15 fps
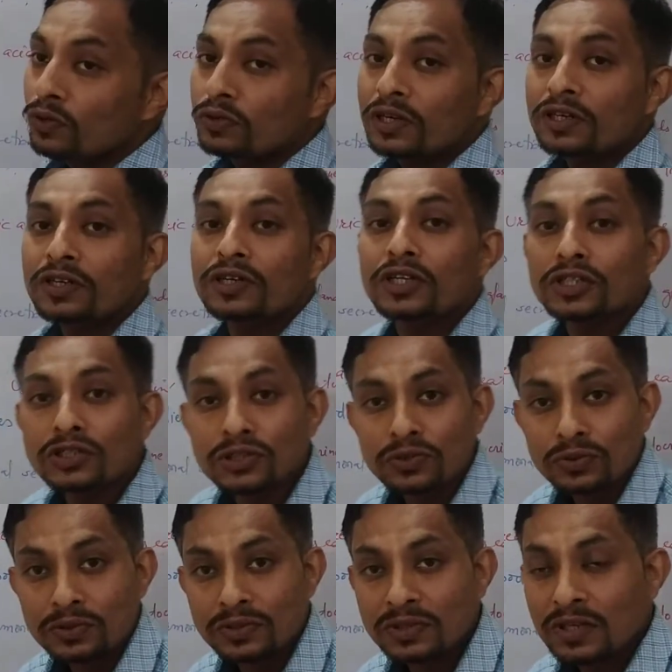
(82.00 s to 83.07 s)
the
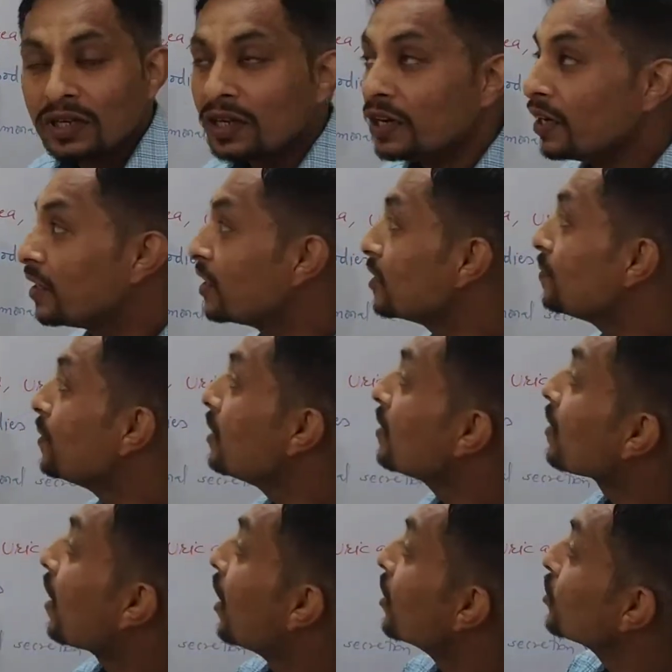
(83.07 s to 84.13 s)
tissues, it is being
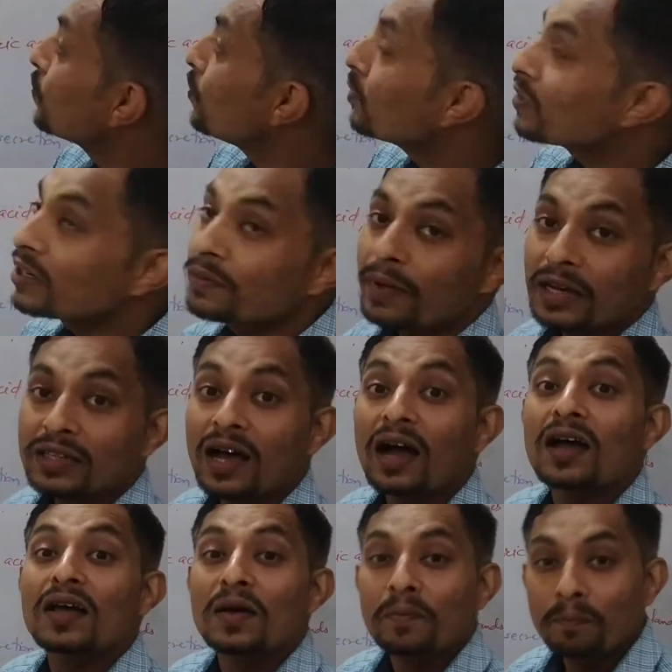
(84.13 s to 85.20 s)
transported by the
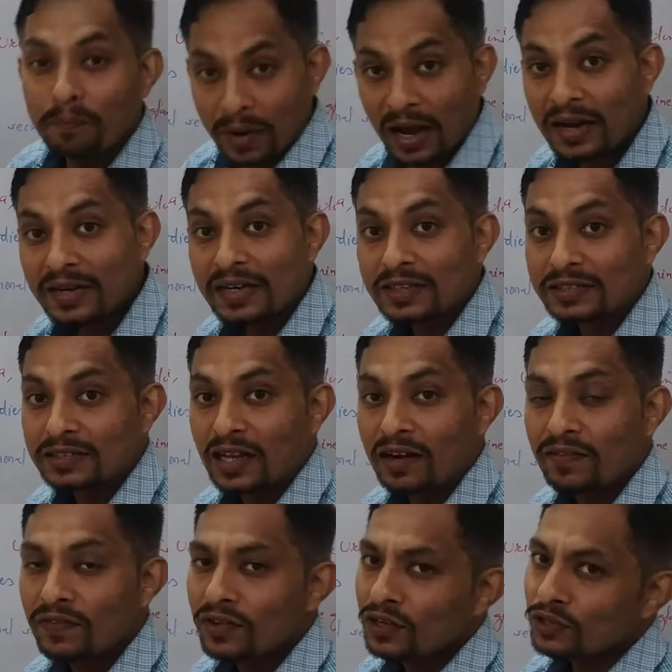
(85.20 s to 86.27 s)
blood
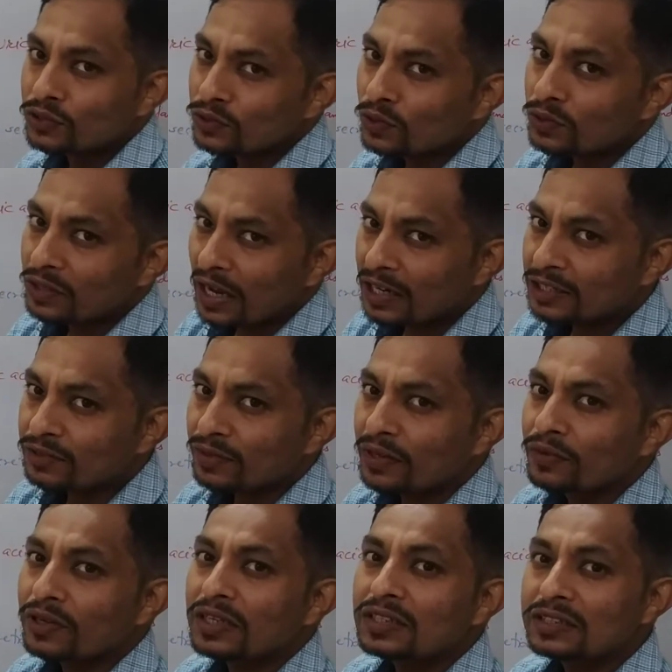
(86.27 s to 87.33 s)
itself. So that's why
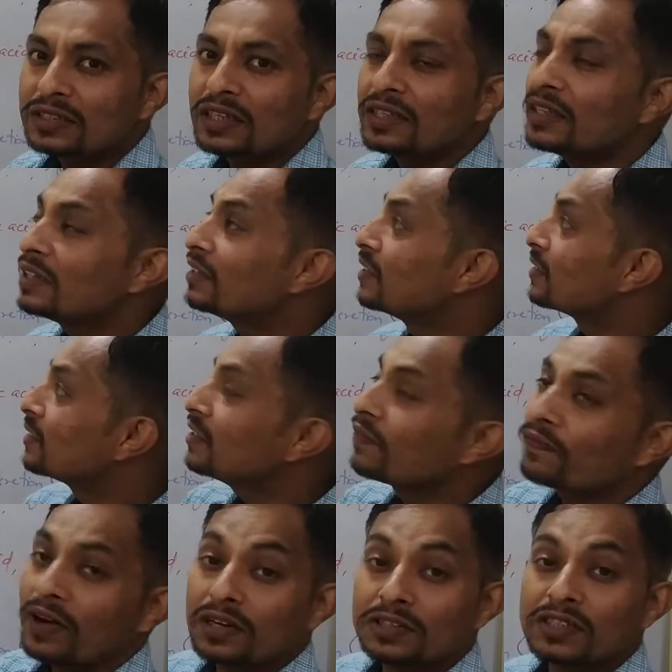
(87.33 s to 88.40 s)
you can say that this is a
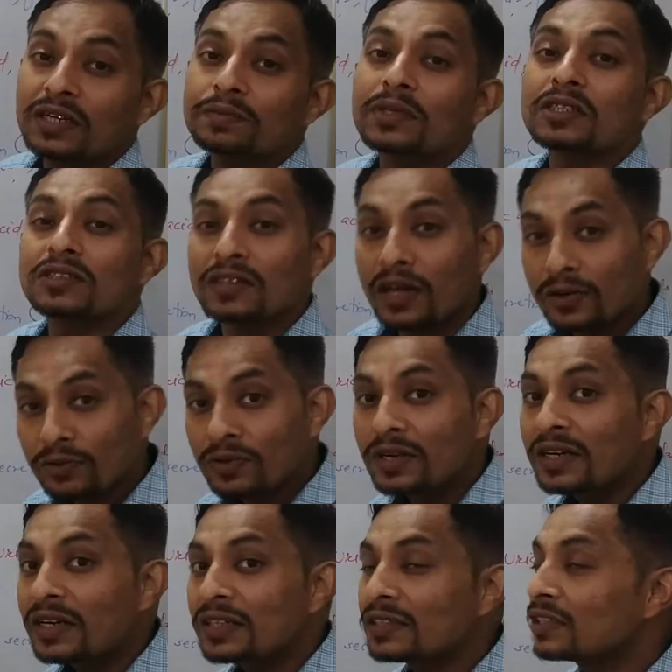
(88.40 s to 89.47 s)
function of the
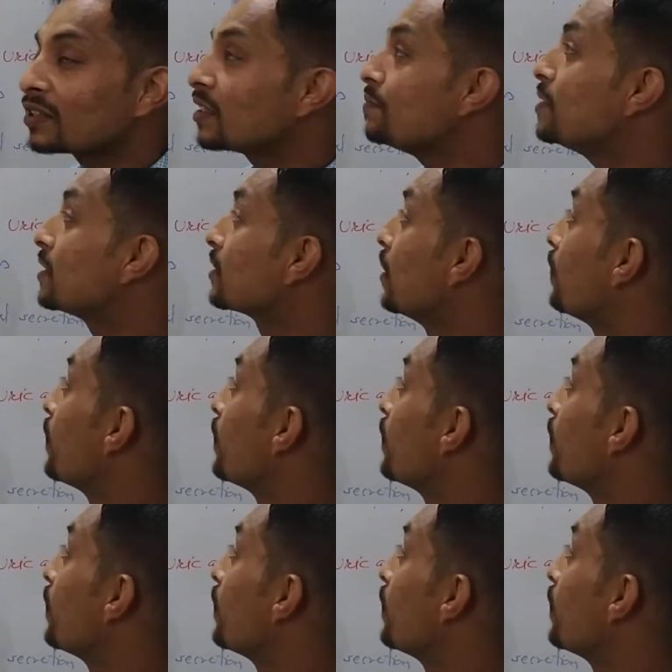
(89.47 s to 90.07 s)
circulatory system itself.